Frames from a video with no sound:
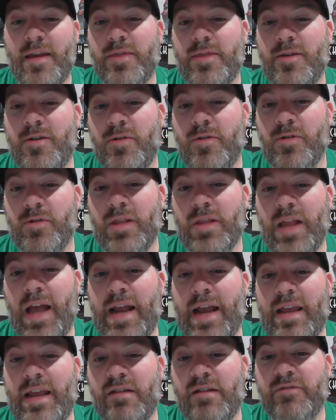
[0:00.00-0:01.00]
You know, they're
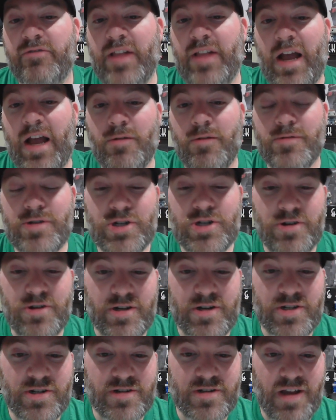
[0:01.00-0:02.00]
lighting flower
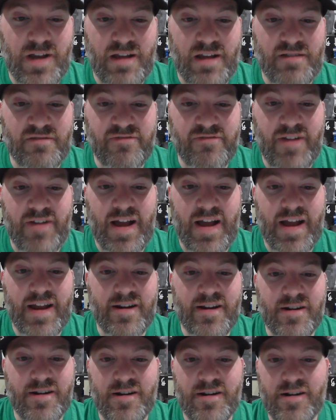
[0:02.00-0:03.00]
structures on
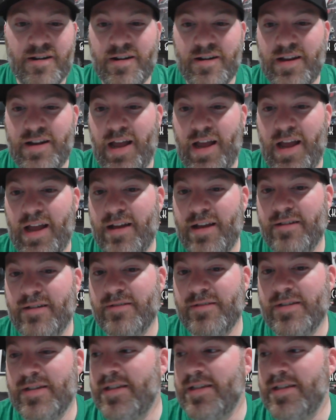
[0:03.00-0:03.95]
fire,